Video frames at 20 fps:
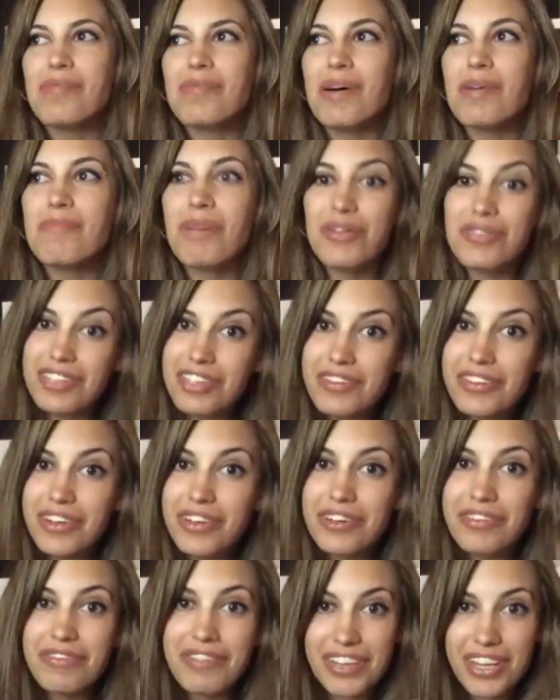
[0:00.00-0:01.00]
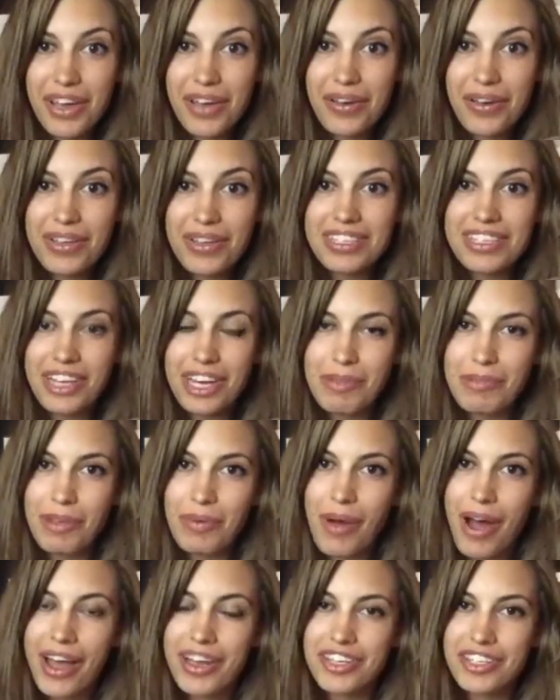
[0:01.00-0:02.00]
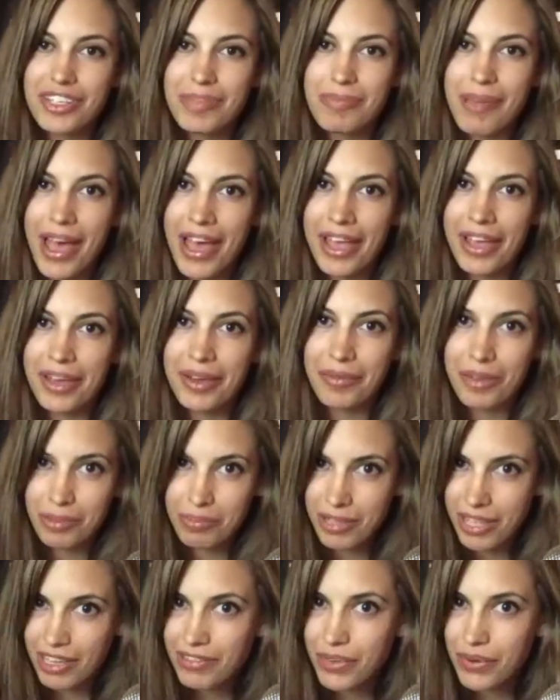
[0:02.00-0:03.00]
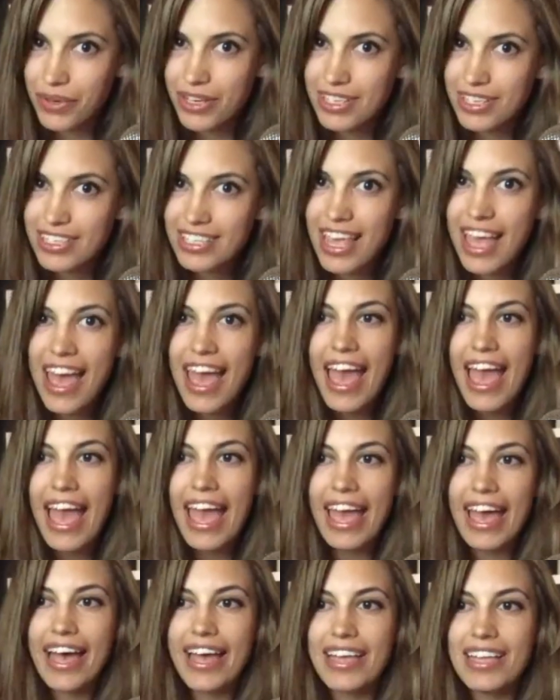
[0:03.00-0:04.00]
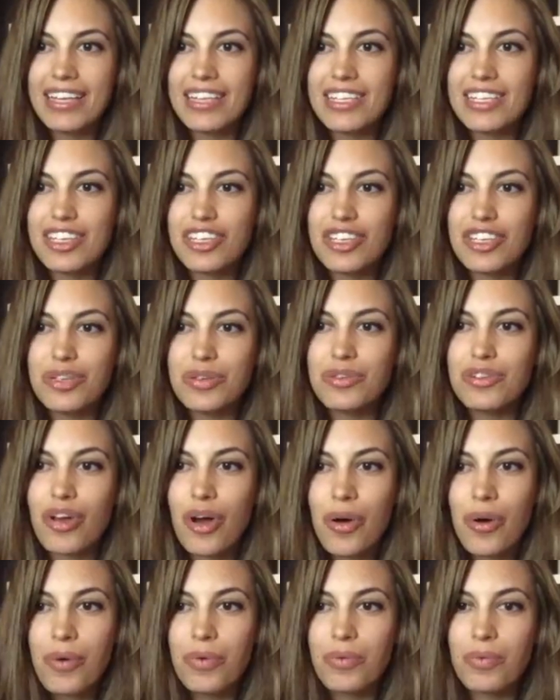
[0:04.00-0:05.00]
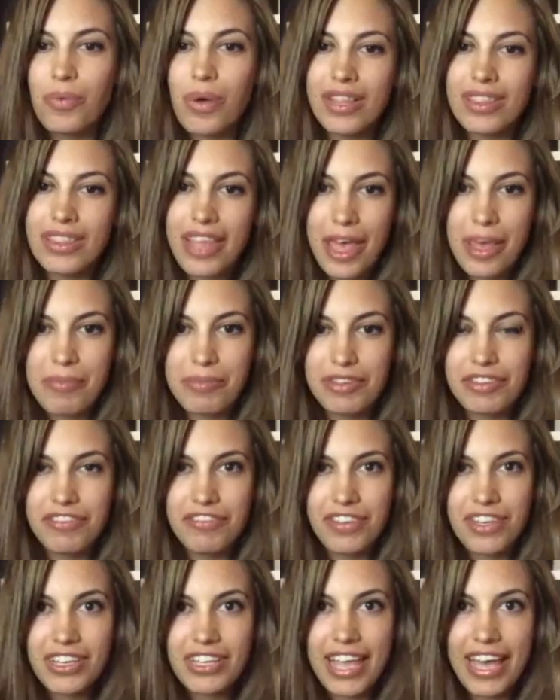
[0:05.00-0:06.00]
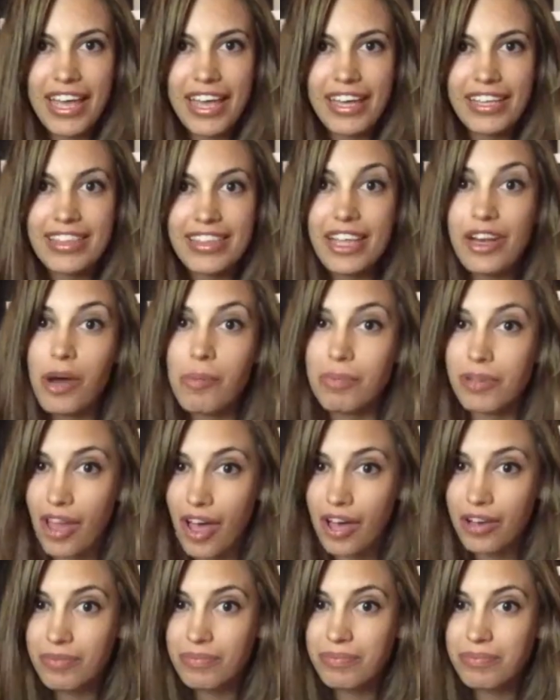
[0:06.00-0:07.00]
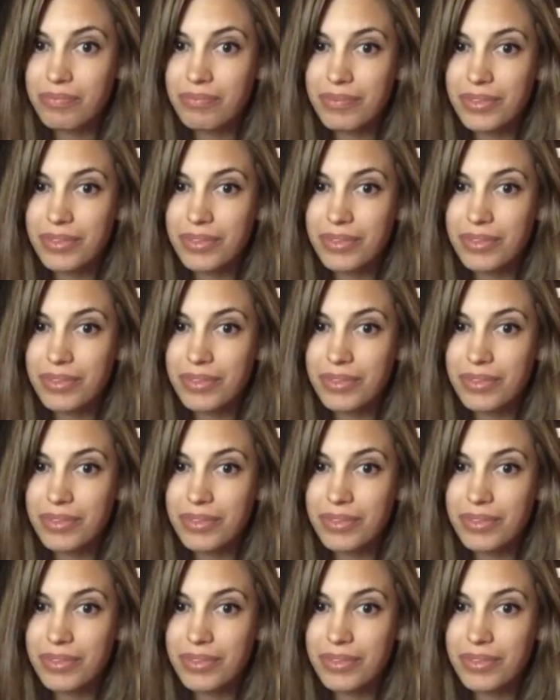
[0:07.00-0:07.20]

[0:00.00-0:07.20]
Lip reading: Most of your video is going to be watched by replay viewers, and you don't want them to feel like they don't belong.